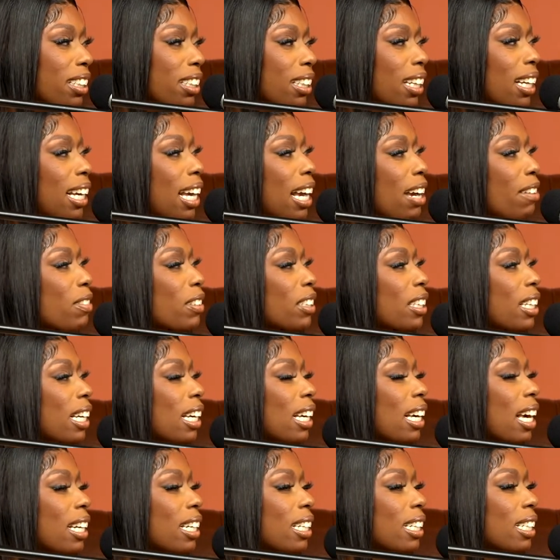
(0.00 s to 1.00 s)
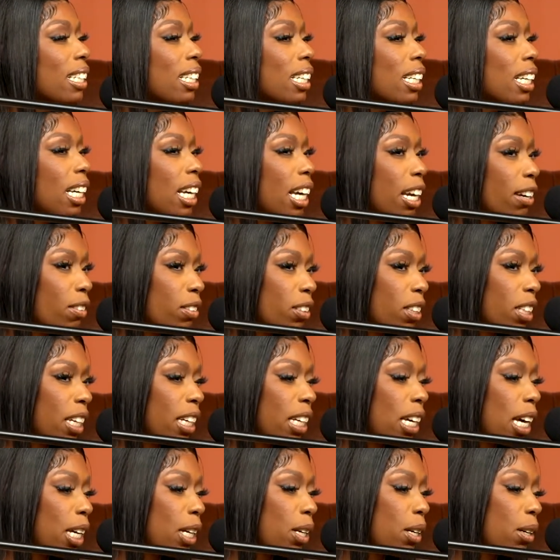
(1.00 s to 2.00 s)
like everything I done did,
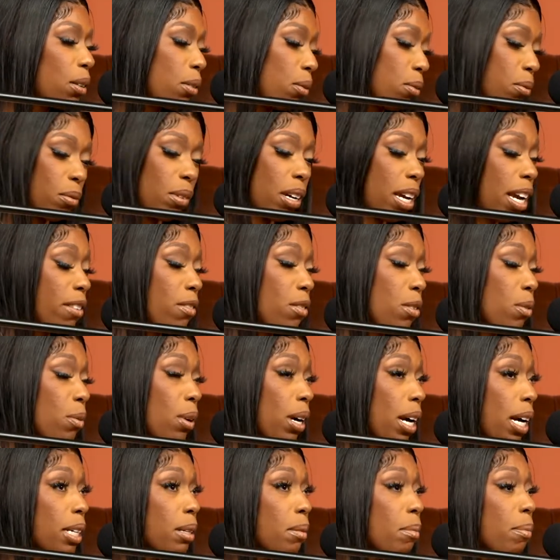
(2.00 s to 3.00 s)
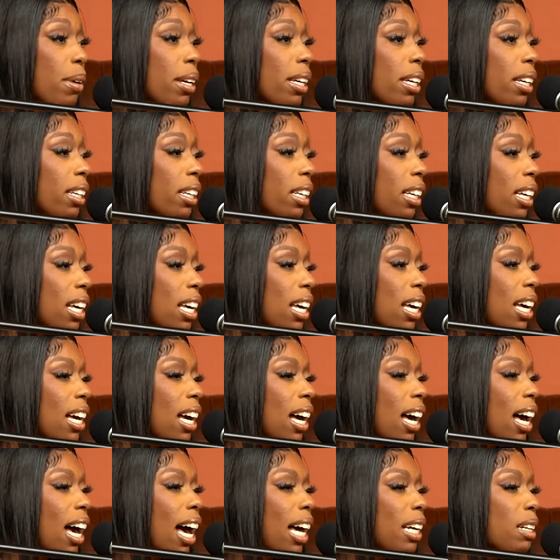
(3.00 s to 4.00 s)
everywhere I done been.
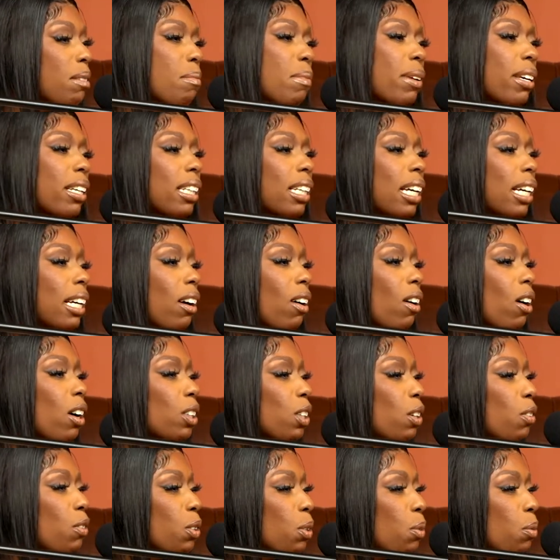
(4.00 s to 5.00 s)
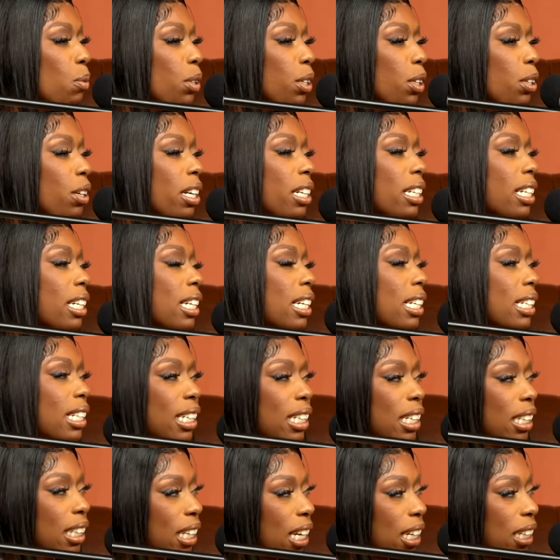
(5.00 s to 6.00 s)
I done been like all over the world. I
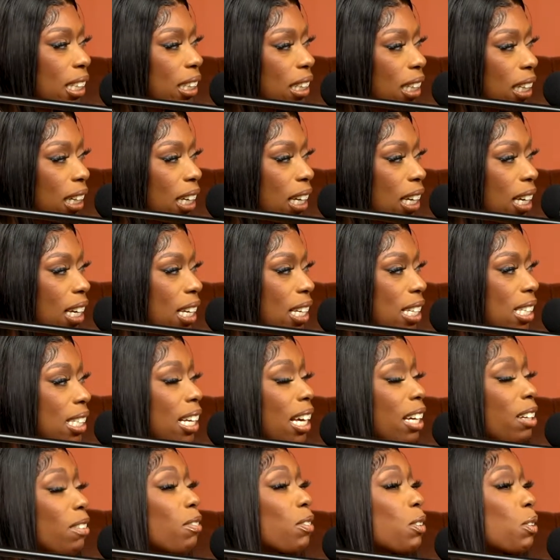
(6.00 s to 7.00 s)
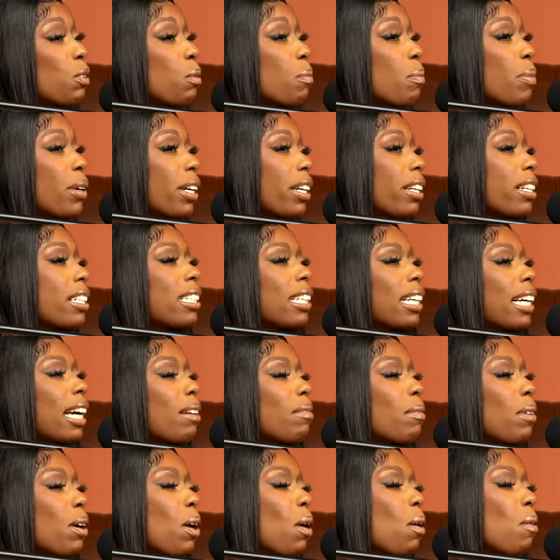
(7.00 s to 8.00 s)
did a lot of things. I done flew to Paris. I
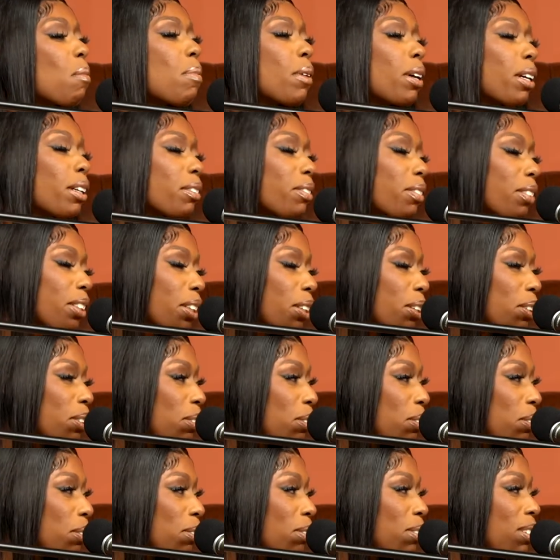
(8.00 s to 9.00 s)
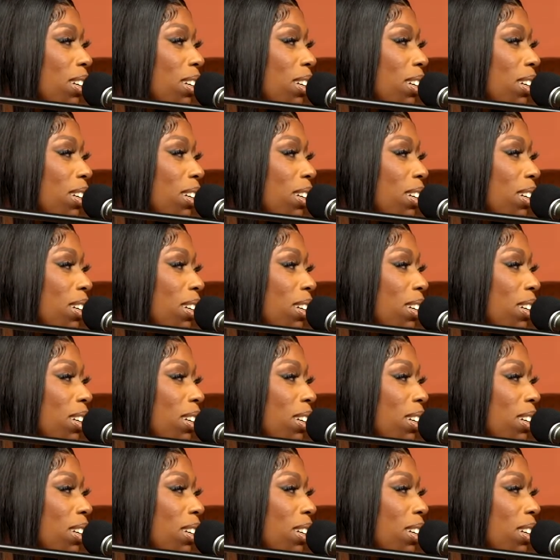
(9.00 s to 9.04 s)
got my own perfume.